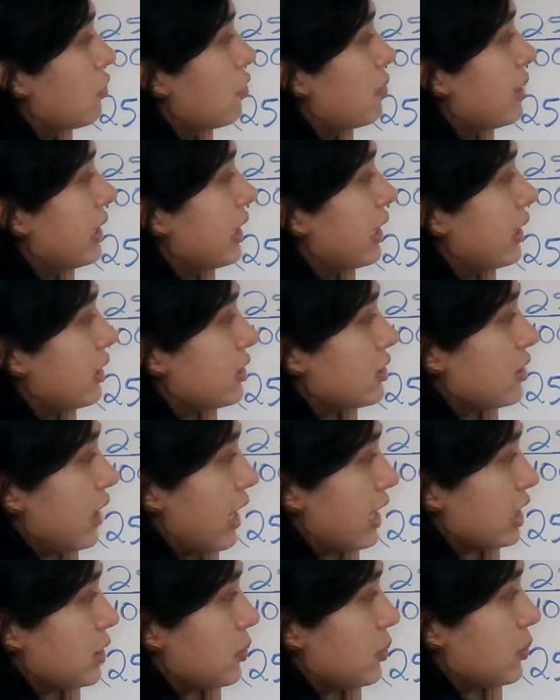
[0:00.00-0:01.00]
We'll be getting to
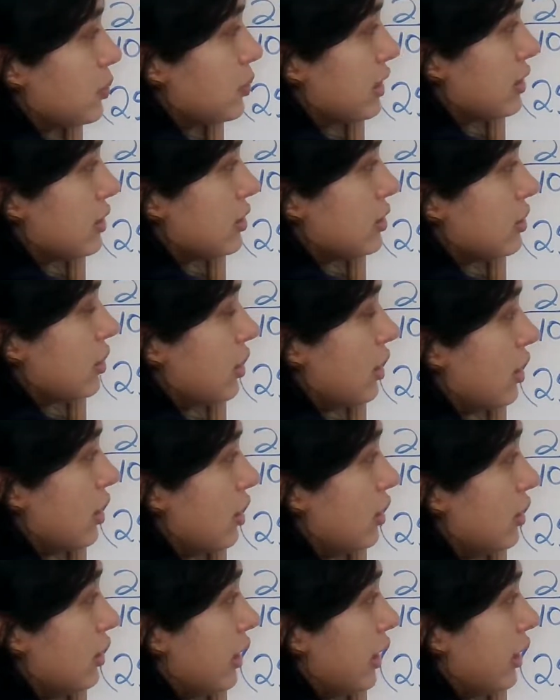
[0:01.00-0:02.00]
exponents
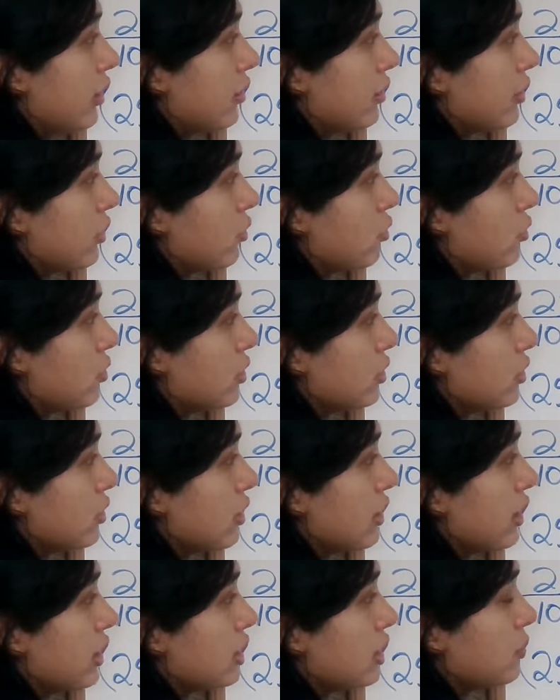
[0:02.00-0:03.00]
later in the
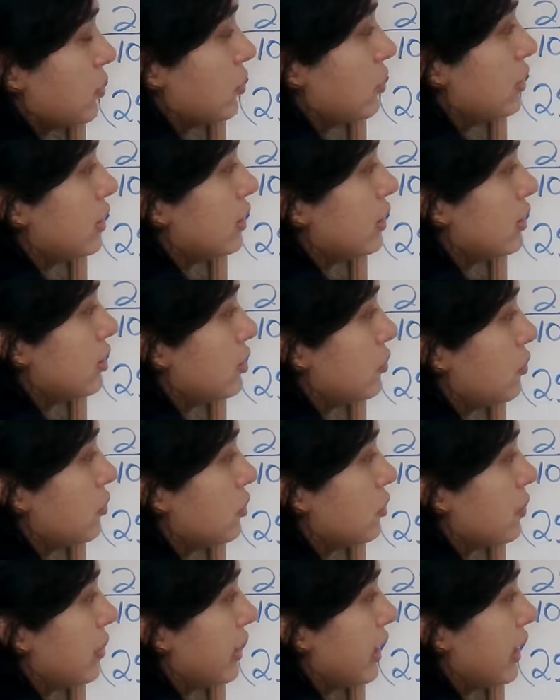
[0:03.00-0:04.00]
course. Exponents,
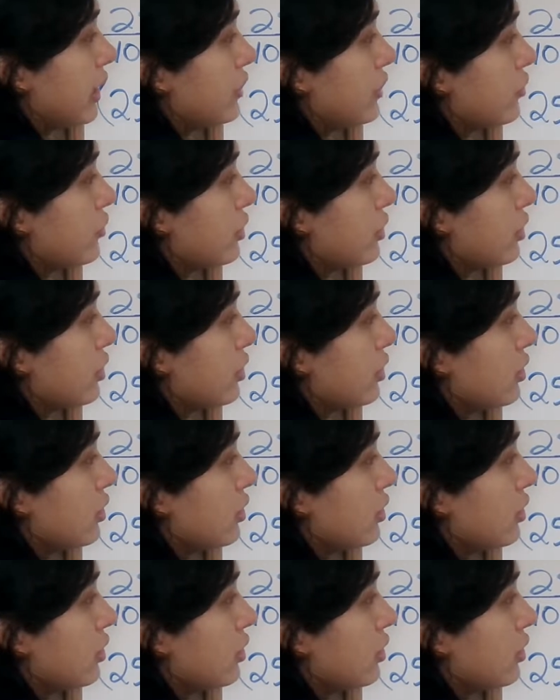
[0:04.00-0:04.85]
multiplication,